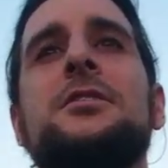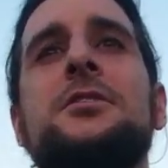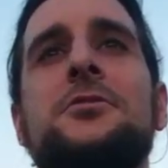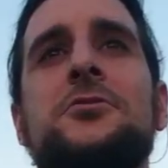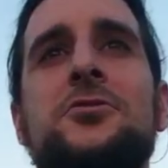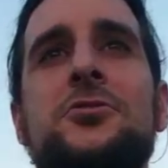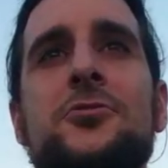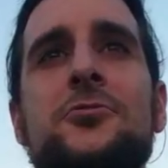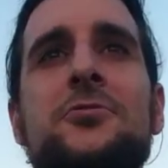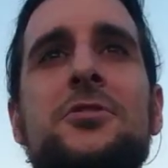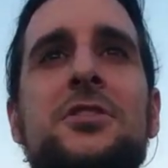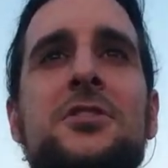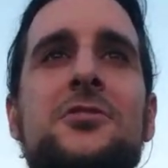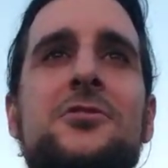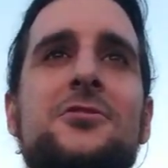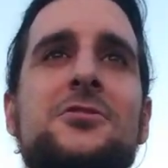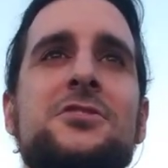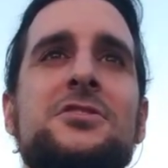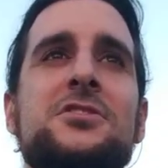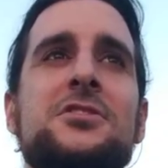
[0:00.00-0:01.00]
You truly
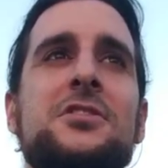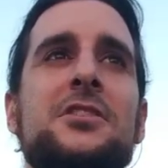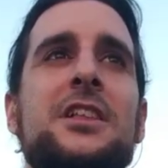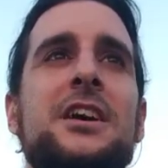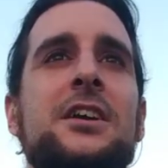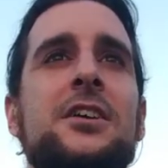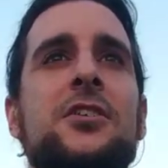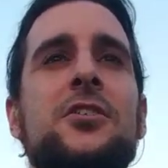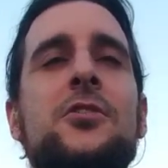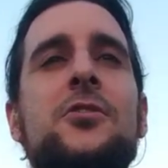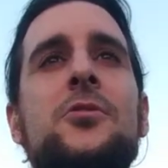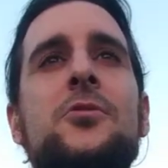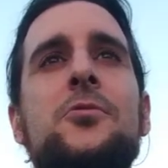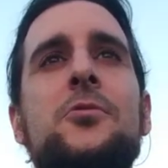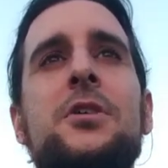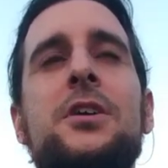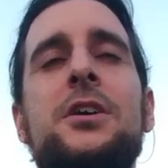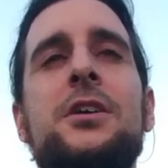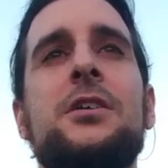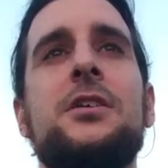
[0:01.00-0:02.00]
learn to let
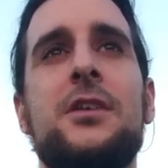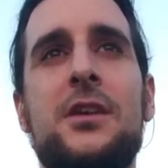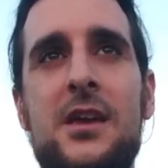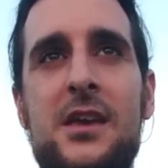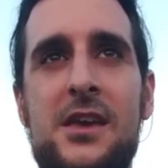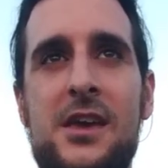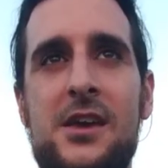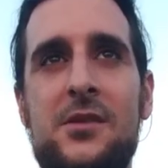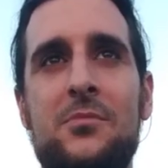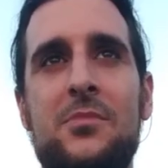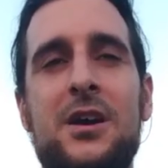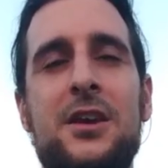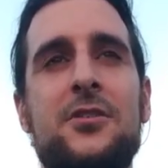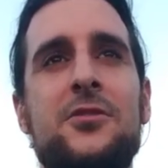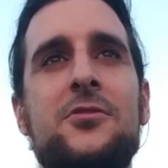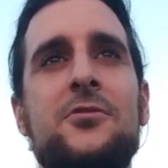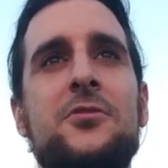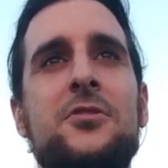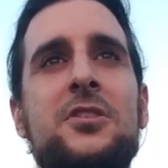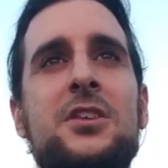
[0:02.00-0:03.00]
go, and by
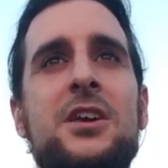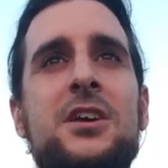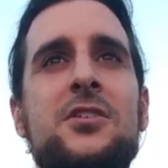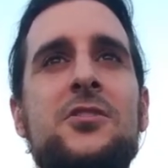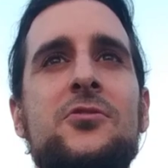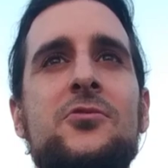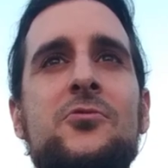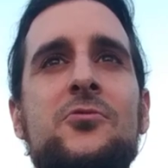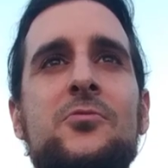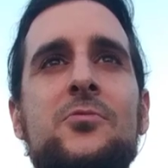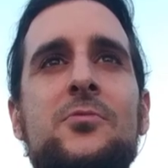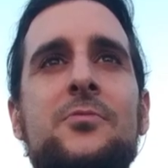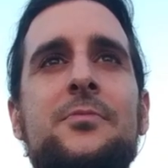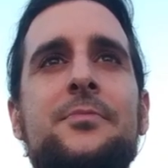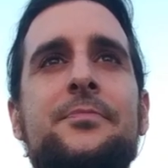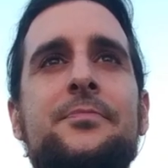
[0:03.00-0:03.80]
doing that you